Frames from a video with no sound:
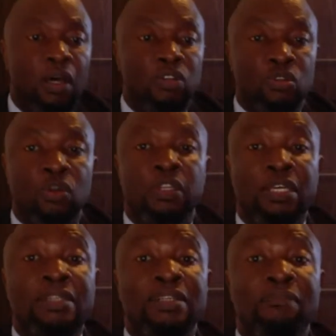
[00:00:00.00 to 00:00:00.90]
So
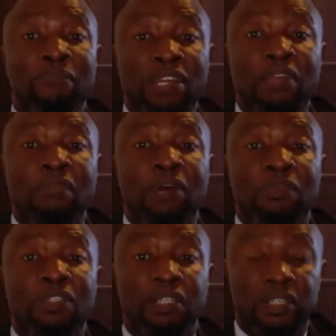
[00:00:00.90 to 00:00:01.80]
there's a minimum
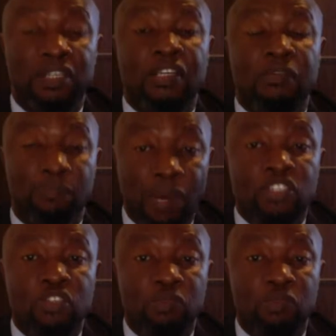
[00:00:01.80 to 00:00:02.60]
standard that must